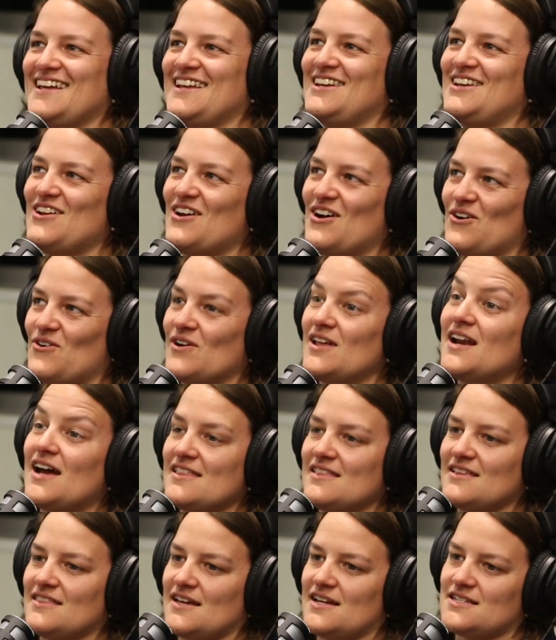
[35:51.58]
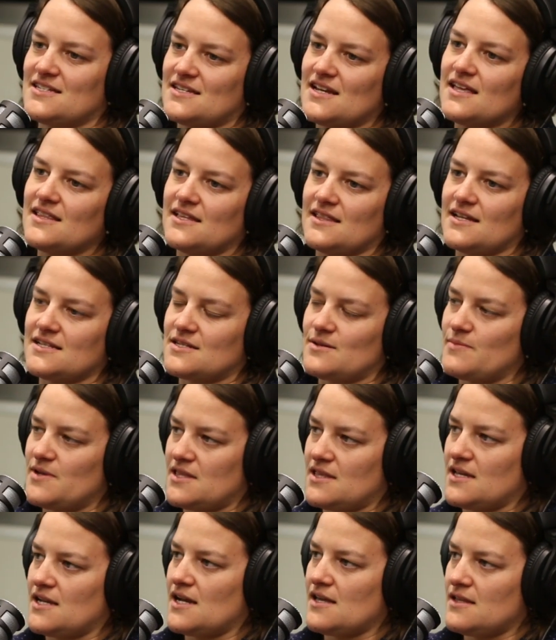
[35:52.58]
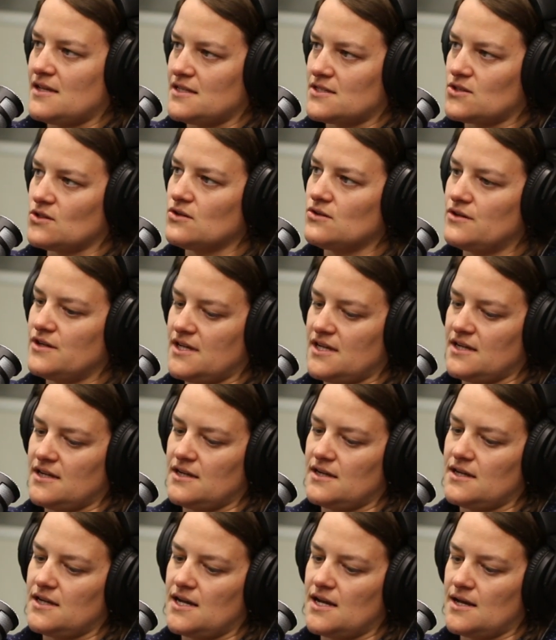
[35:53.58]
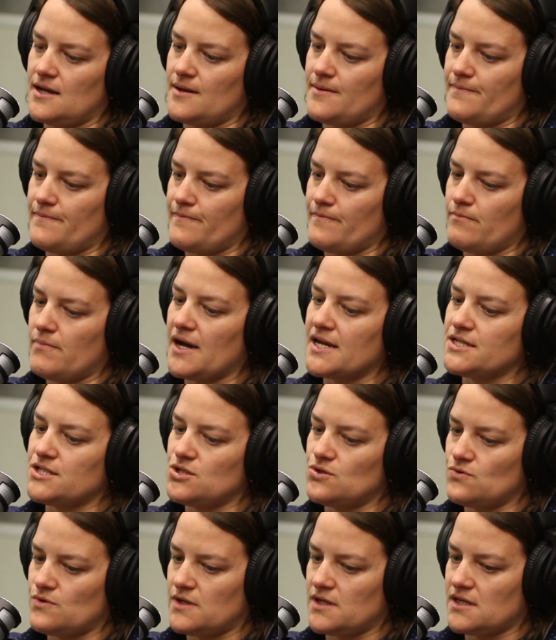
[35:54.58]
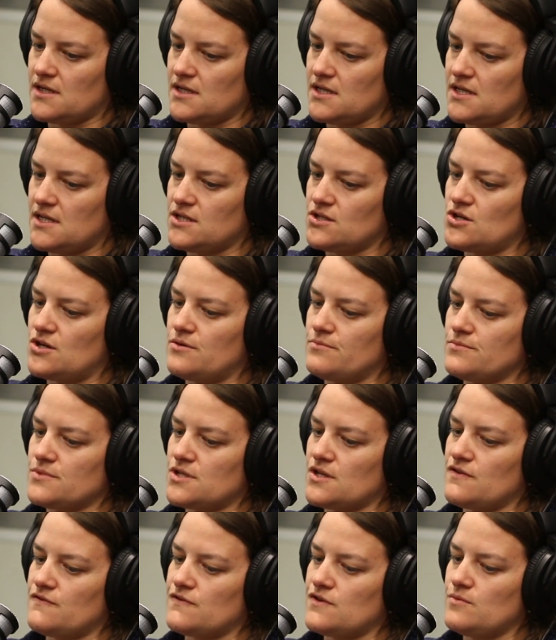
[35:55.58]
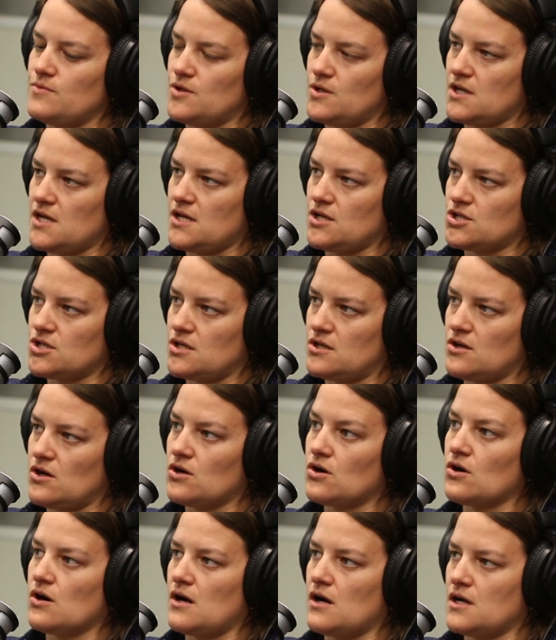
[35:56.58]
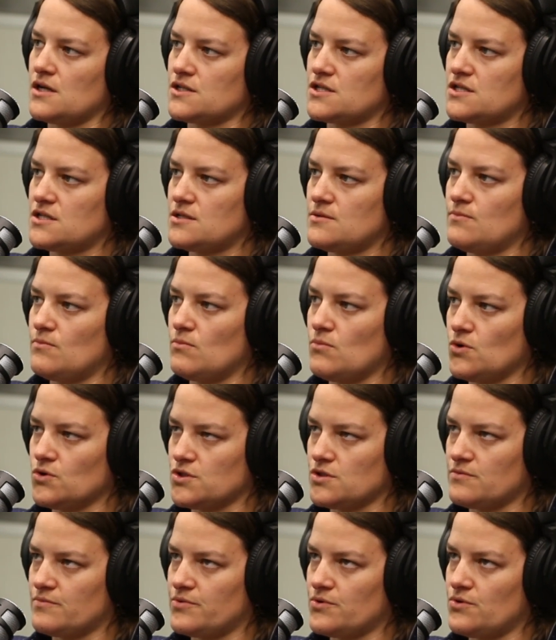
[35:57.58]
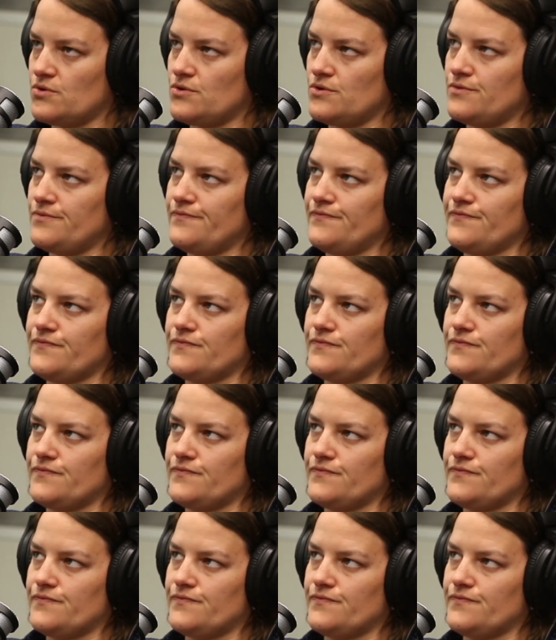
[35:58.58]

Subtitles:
No, and I think that's the main thing. I think it's learning by doing in terms of communication across multiple